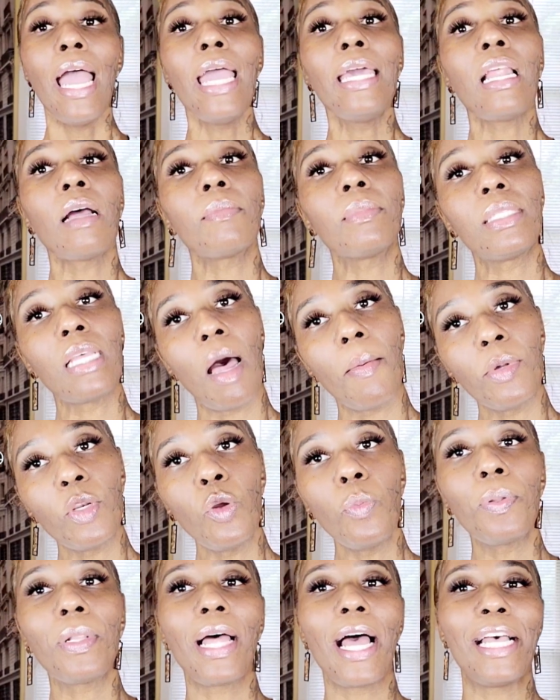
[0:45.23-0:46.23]
An
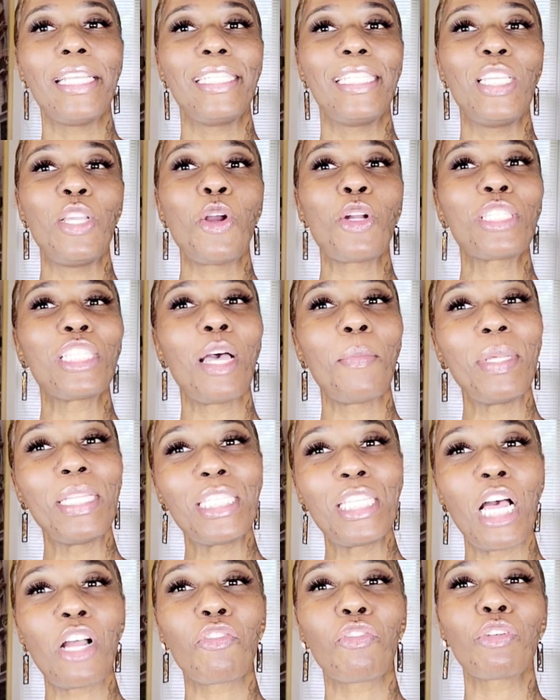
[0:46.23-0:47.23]
abdominoplasty, or tummy
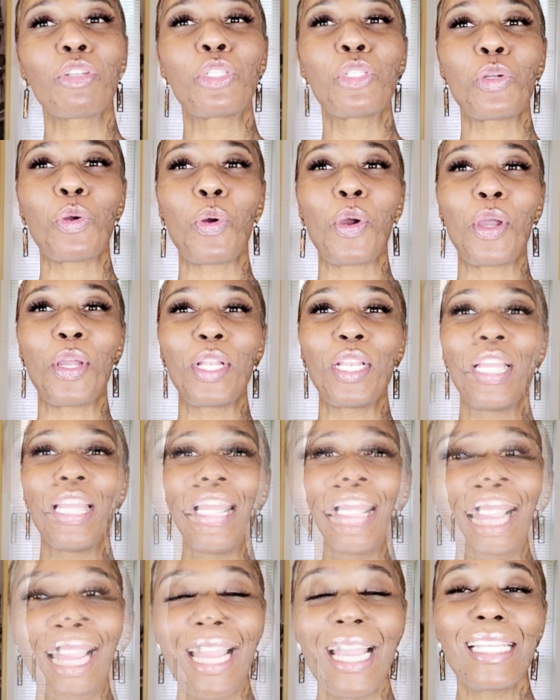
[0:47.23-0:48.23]
tuck for short,
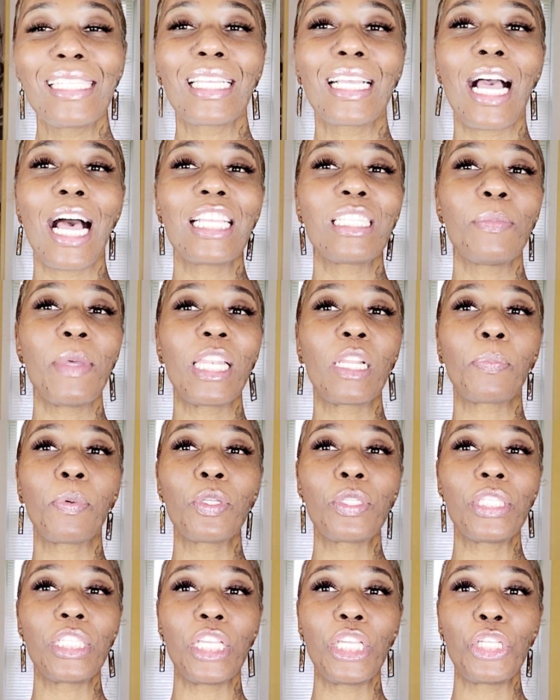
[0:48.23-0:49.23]
is a cosmetic
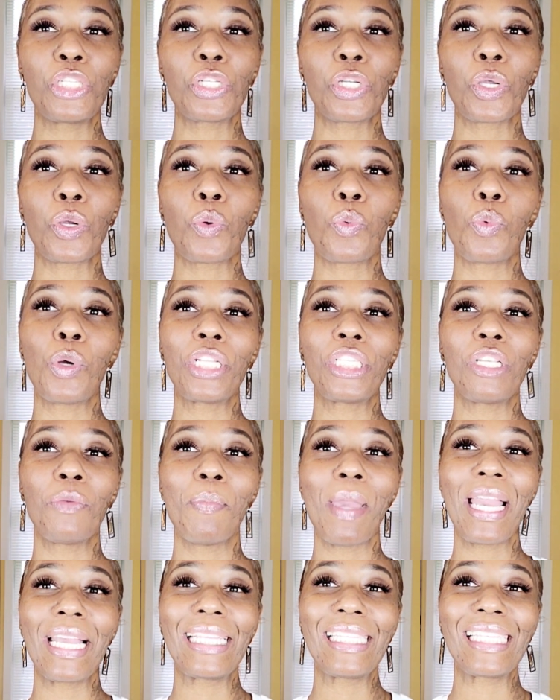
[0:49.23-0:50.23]
procedure which
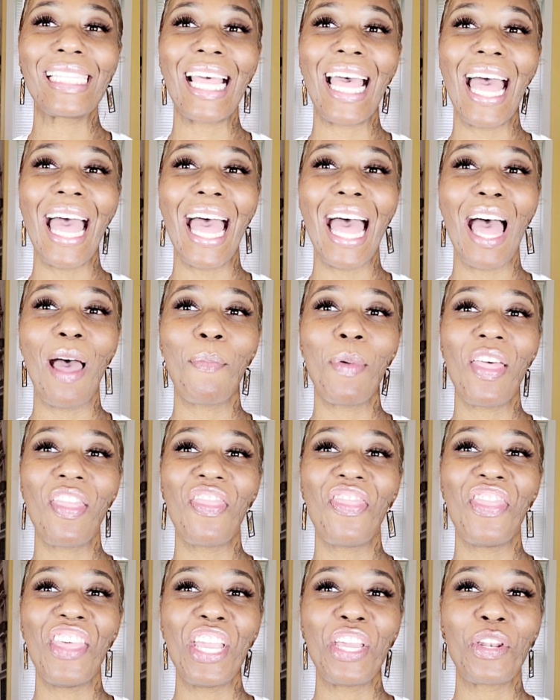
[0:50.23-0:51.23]
makes the ab
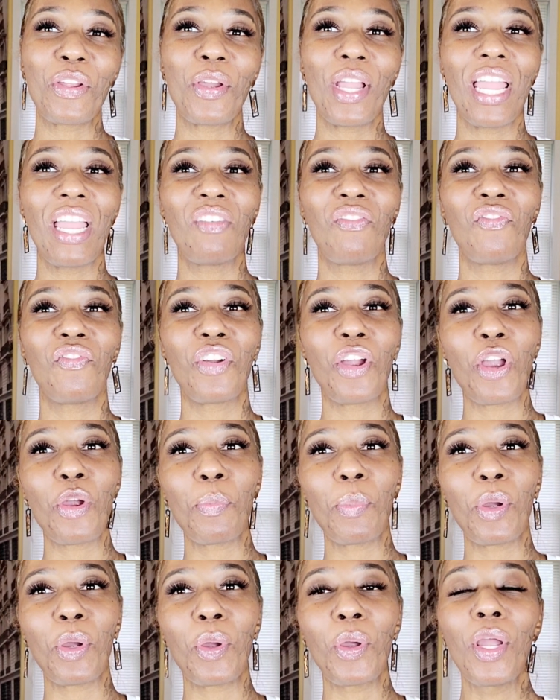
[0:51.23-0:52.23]
thinner and
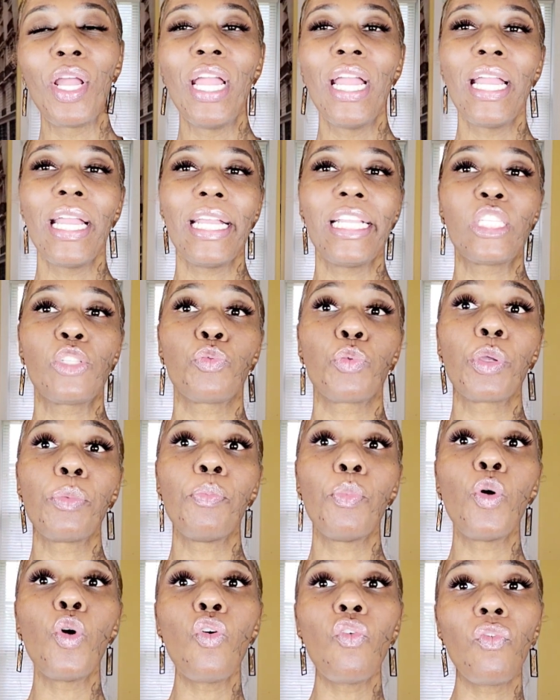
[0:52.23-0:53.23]
firmer. It's
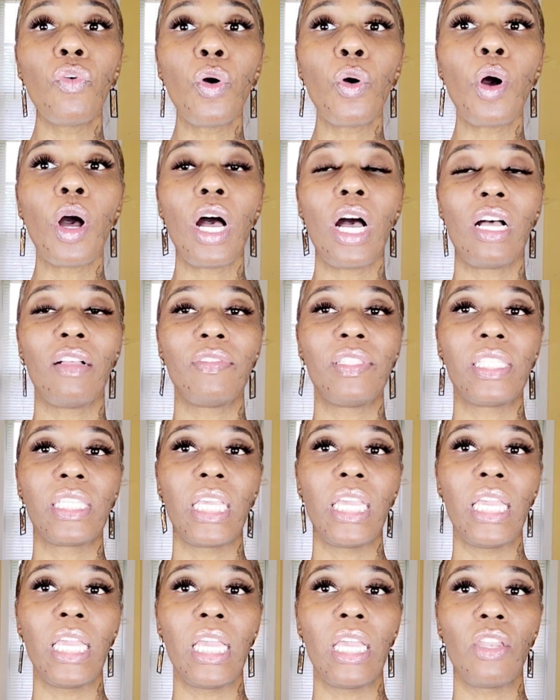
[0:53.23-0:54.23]
removal of
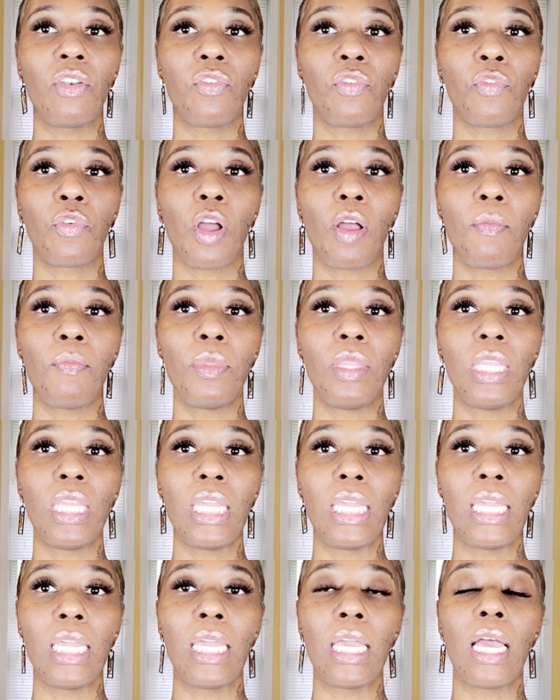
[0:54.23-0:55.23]
skin from
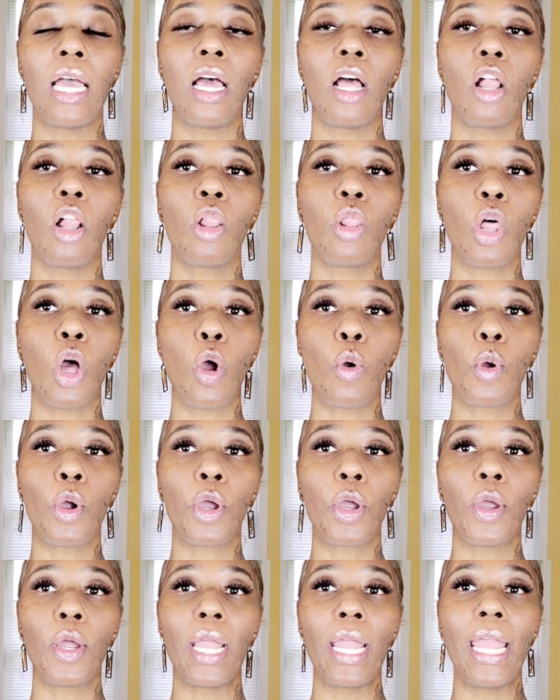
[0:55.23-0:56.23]
the
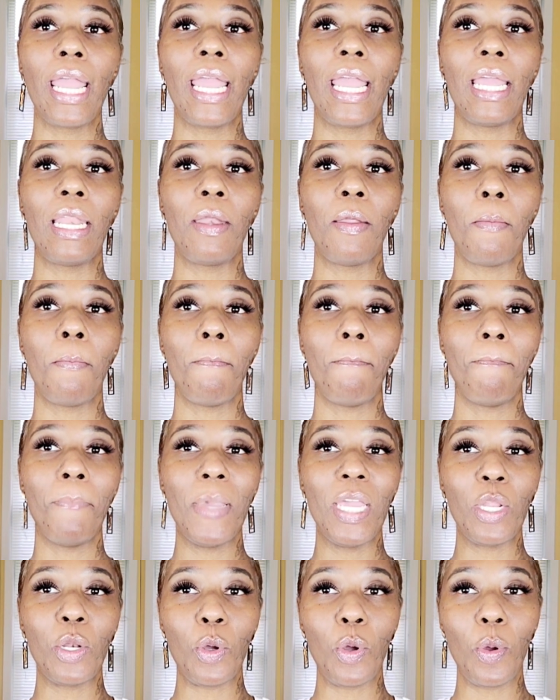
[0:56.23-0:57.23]
lower
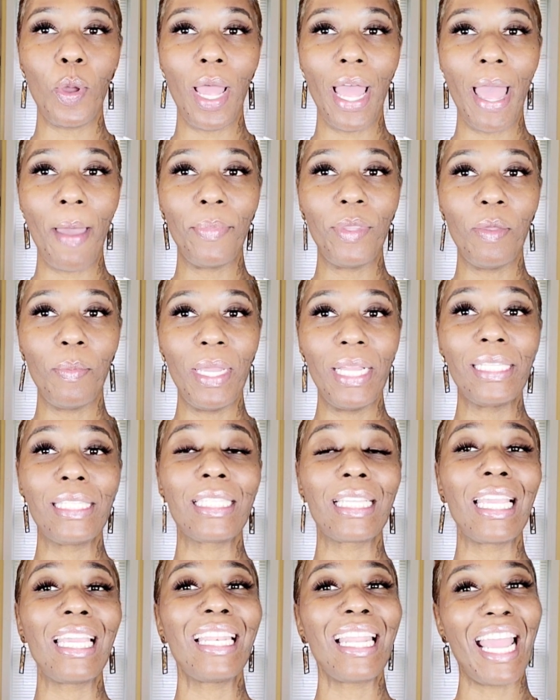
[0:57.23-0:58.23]
and middle abdomen,
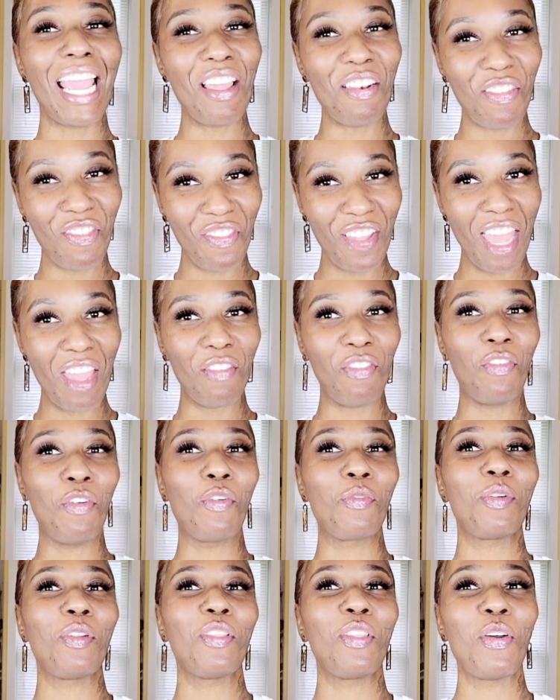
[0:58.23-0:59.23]
skin and fat
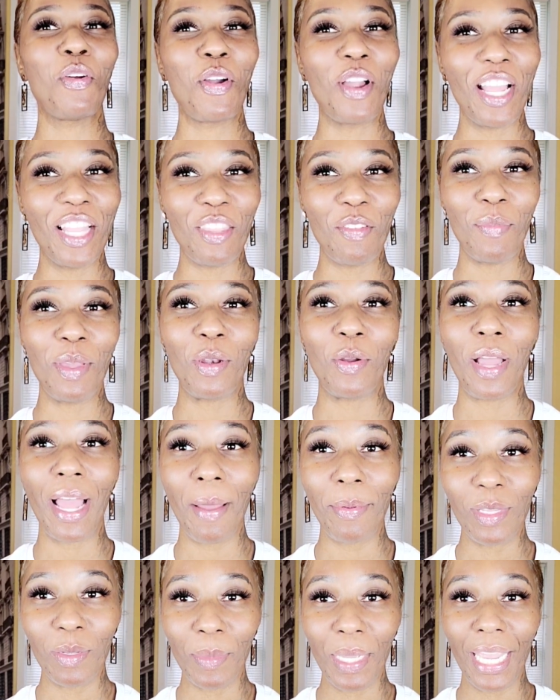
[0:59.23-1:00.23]
from the lower and the middle
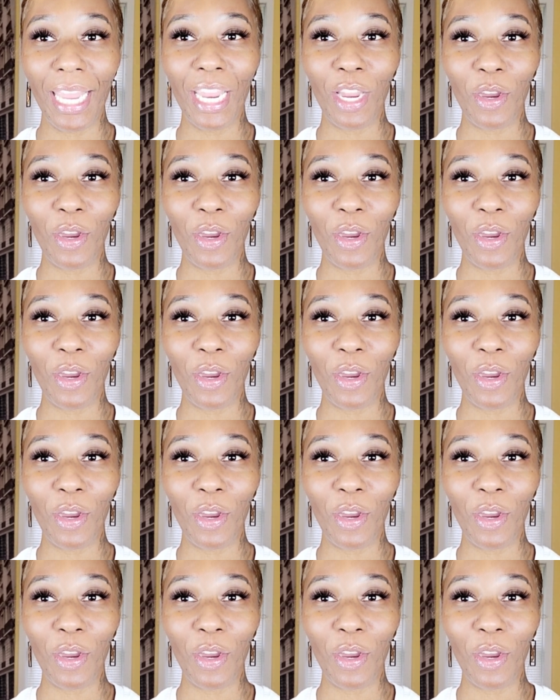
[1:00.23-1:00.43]
abdomen